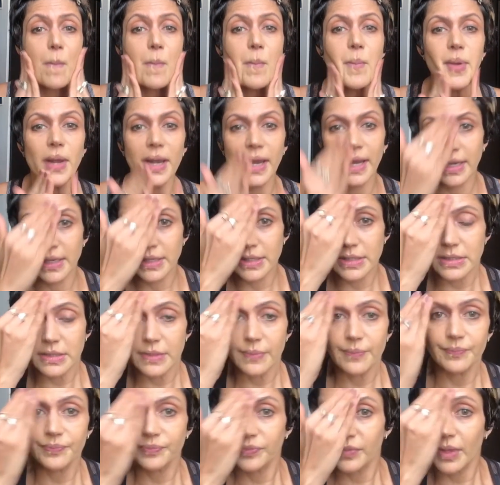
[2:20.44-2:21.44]
blend
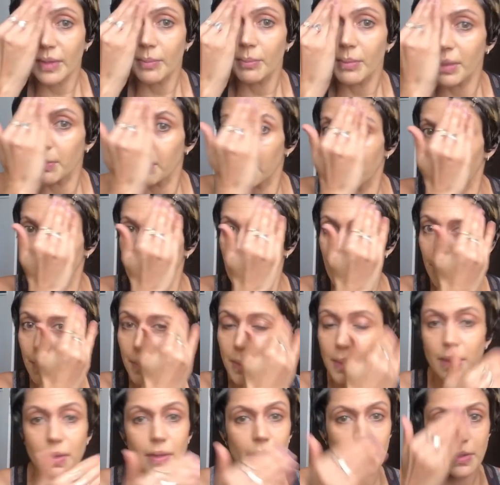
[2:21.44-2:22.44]
my makeup
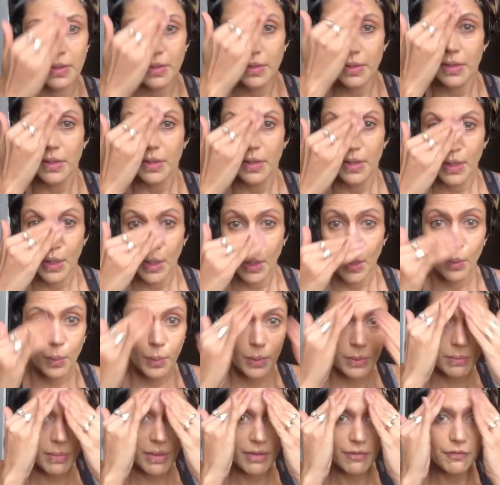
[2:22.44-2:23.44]

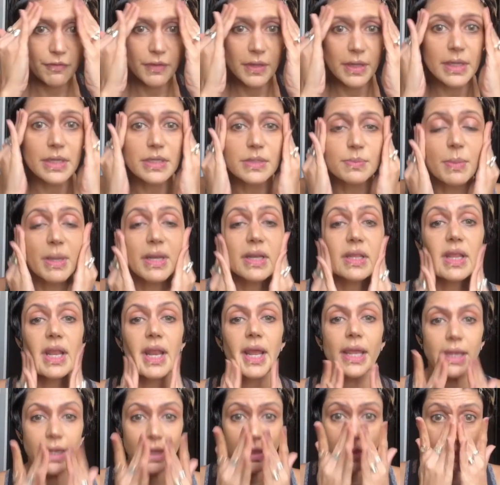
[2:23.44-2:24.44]
with my fingers better than
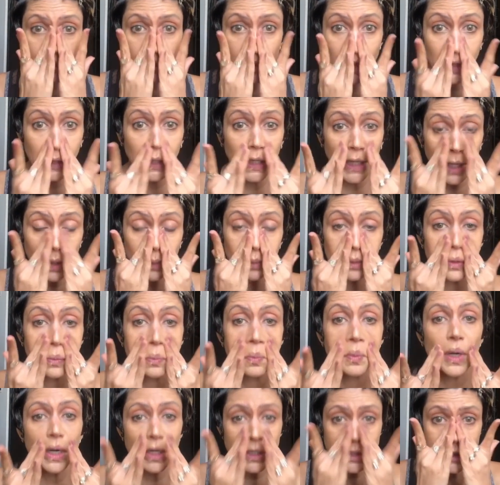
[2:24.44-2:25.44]
I can with a
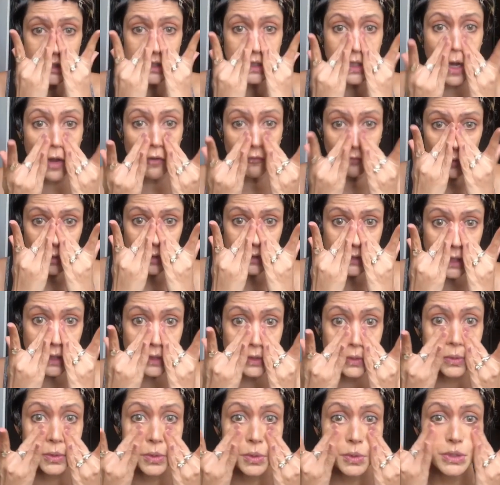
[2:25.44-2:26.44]
brush. Of course, I
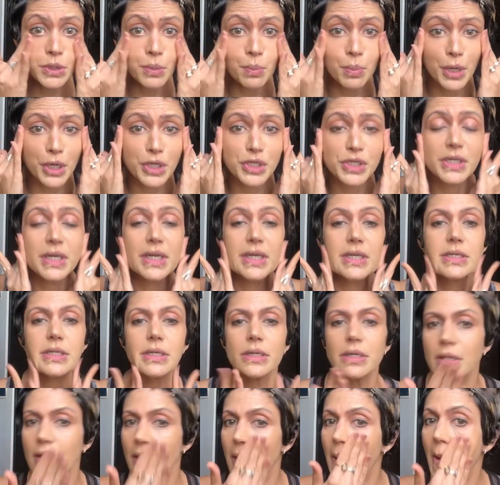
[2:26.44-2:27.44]
do use a brush later,
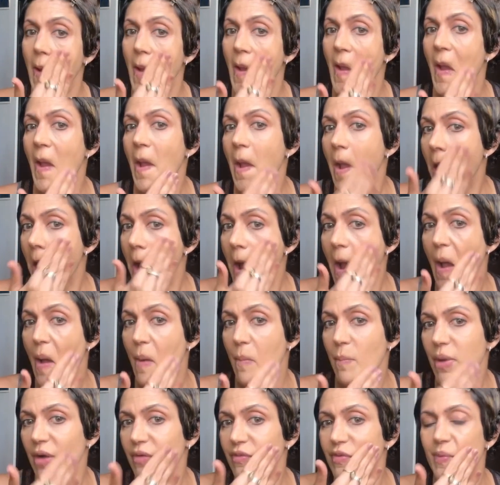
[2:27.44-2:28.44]
a
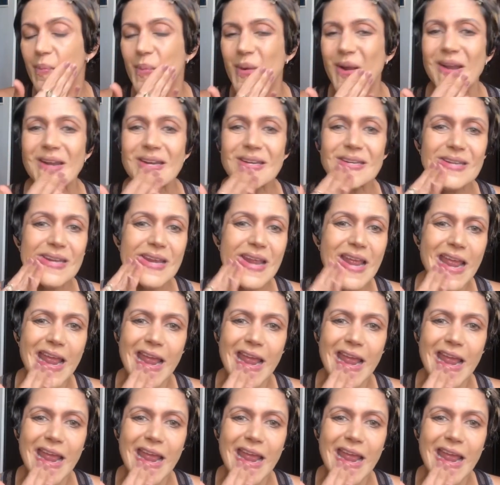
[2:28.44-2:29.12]
buffer brush,